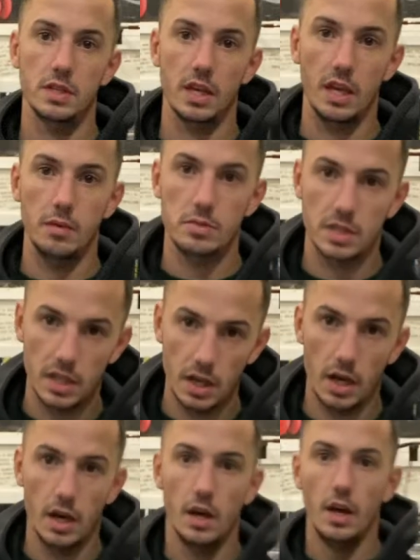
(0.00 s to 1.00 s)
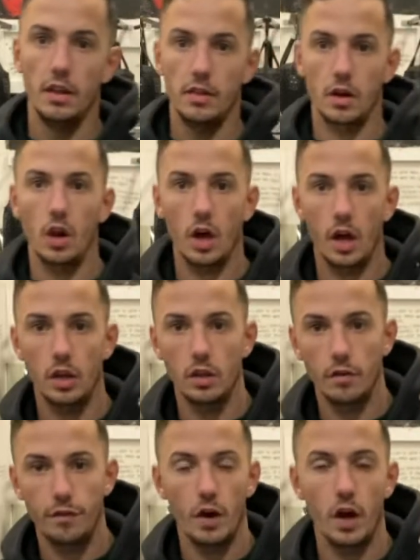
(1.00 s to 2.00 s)
It keeps the client, the
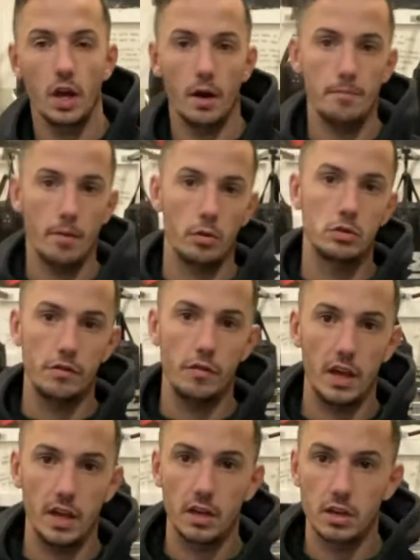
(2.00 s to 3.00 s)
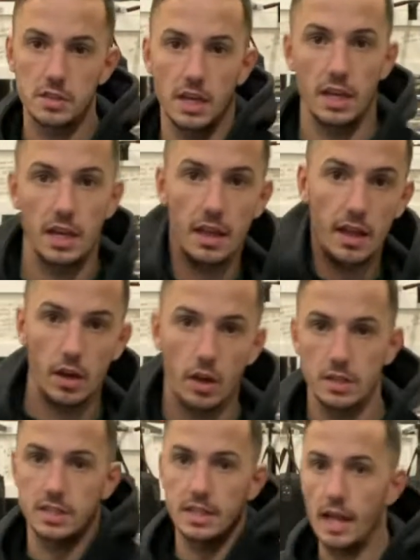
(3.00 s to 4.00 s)
fighter, motivated because they hear that
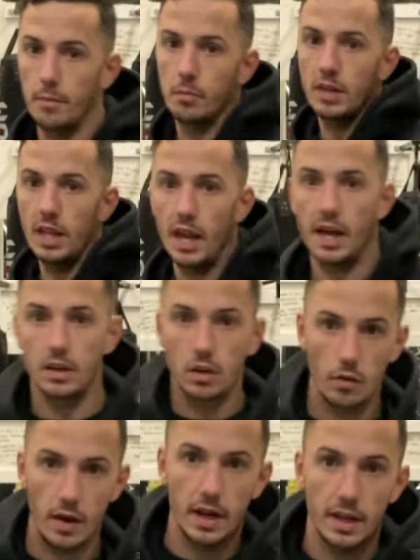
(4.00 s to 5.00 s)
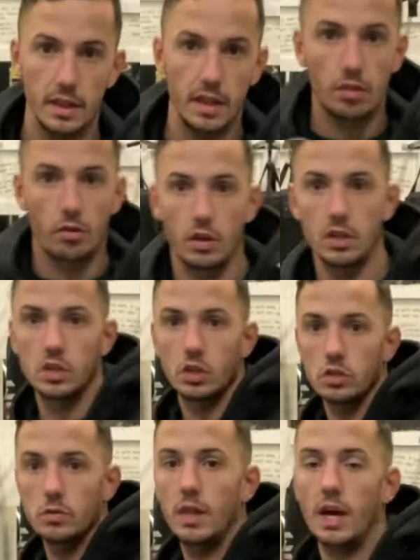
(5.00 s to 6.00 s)
nice snap when they land correctly and they throw their
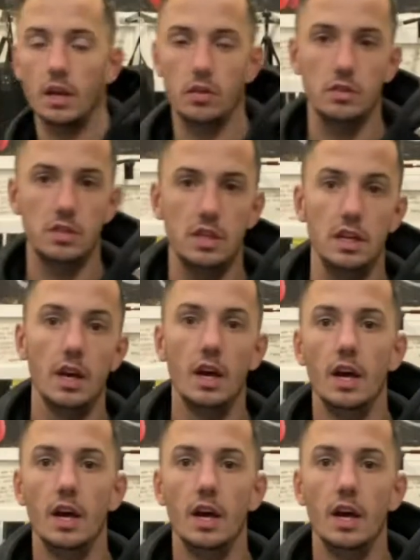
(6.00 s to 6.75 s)
shots with accuracy.